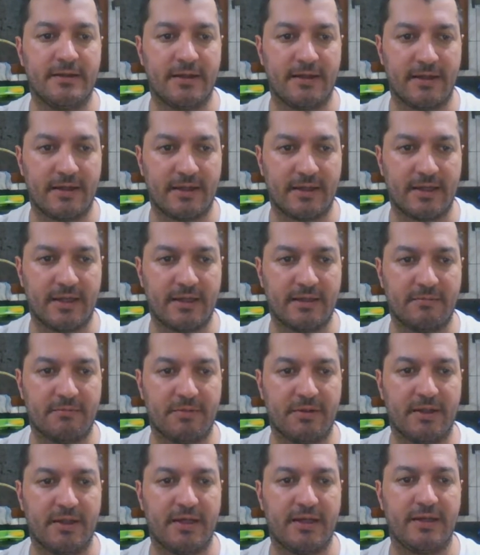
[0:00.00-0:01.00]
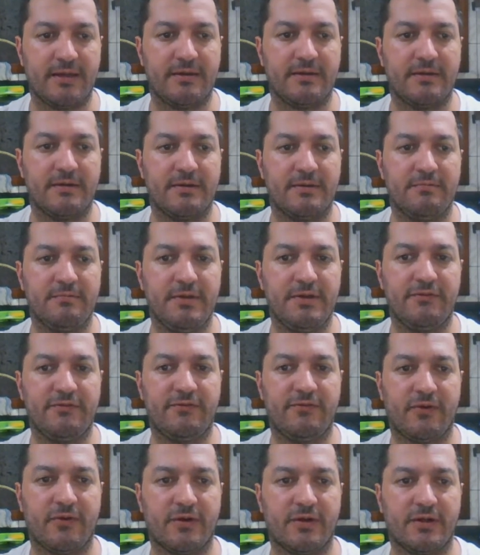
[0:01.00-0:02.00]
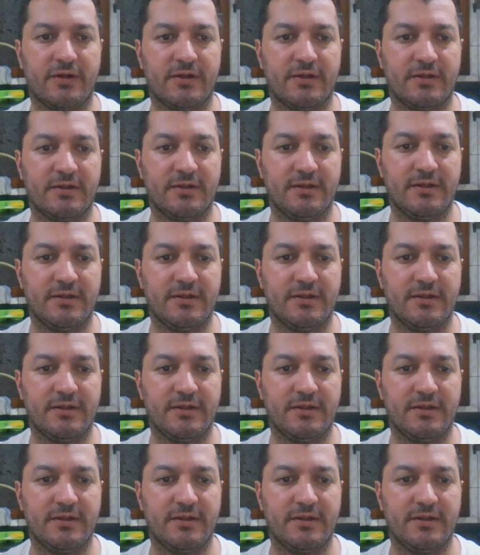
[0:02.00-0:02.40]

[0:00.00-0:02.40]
again play b4,